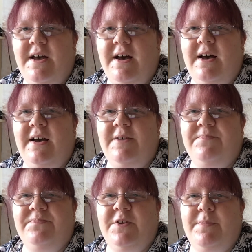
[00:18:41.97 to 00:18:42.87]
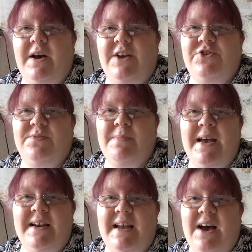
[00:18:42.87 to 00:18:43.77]
But I just
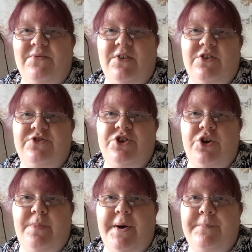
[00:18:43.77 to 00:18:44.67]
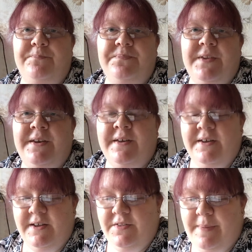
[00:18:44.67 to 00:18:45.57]
mainly have Floss tube on
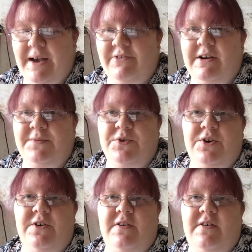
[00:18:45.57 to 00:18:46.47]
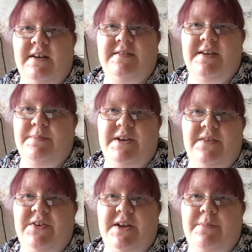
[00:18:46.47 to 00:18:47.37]
in the background, or I stick my
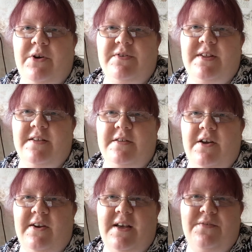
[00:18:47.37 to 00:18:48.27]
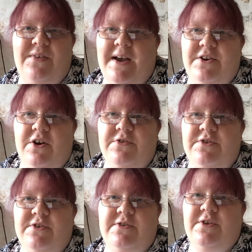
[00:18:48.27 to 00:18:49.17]
DVD box sets on, like the Flying
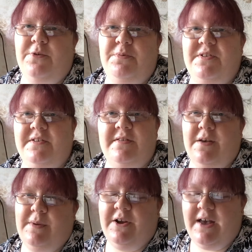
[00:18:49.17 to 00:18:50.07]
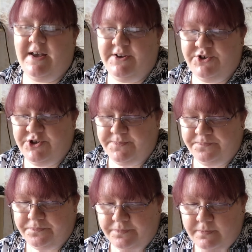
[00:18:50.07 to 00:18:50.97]
Doctors or Prisoner Cell Block H,
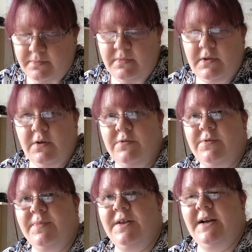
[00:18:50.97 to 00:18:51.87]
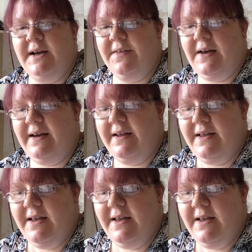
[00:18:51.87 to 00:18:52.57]
or something like that.